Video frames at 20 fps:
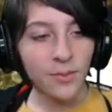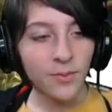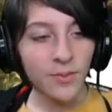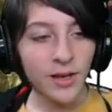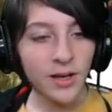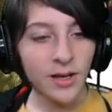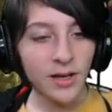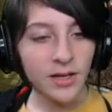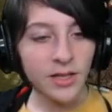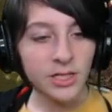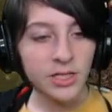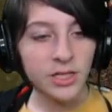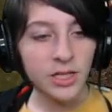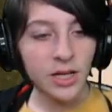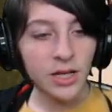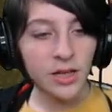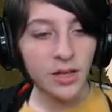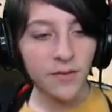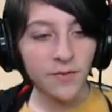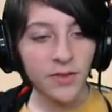my gosh.
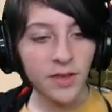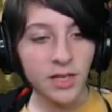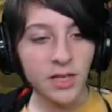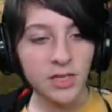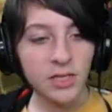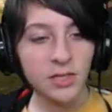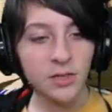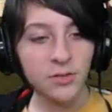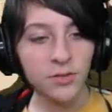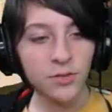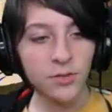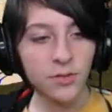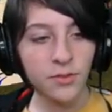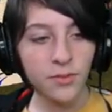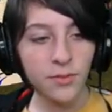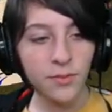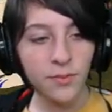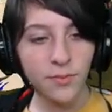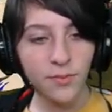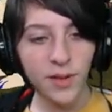I love this. Ooh.
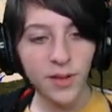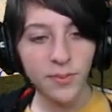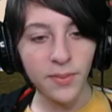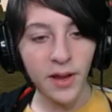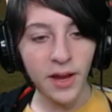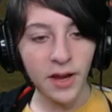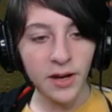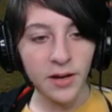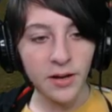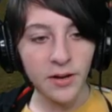Big bear.